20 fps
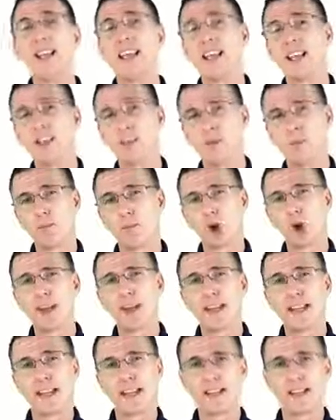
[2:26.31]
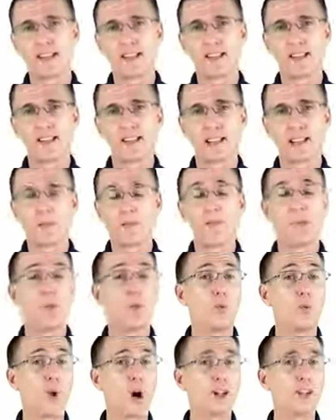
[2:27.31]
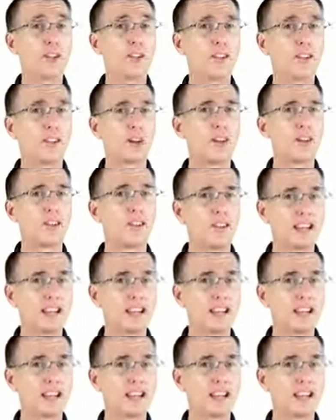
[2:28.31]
In the broadcasting step, the wallet starts